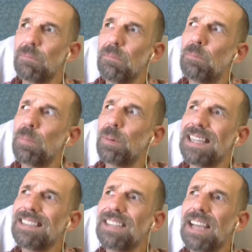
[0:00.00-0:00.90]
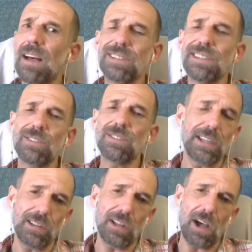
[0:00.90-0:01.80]
potentialities already
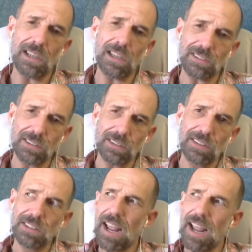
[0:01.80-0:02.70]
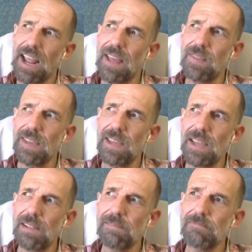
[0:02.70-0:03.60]
lost and
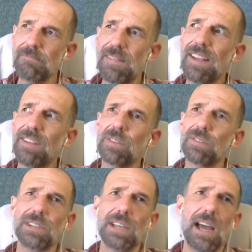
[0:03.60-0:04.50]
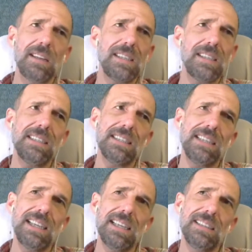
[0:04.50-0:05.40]
the nature of reality
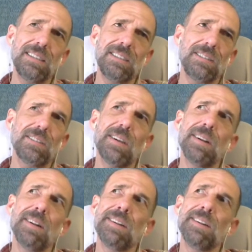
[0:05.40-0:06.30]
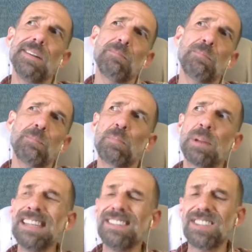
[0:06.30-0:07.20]
is
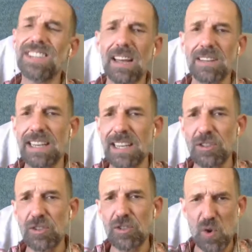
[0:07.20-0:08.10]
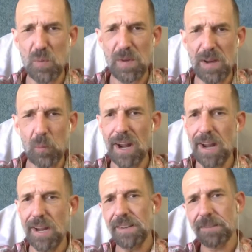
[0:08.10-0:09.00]
potentiality consuming
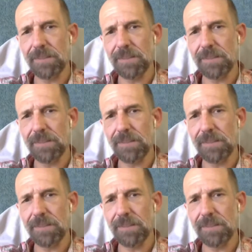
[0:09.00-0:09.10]
ways.